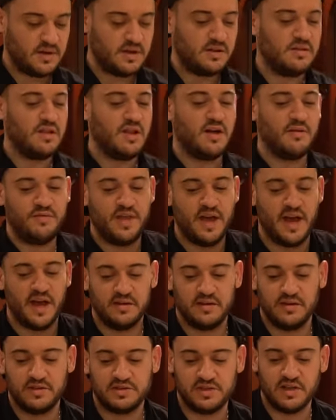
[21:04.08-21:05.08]
love
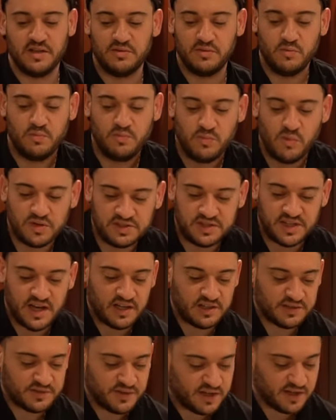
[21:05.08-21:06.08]
that. There's nothing more
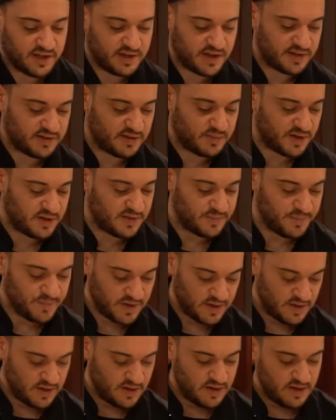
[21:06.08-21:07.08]
satisfying to that than that.
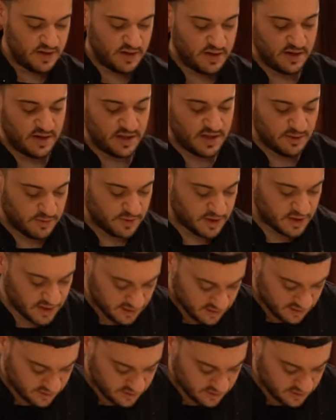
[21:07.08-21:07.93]
Then we're gonna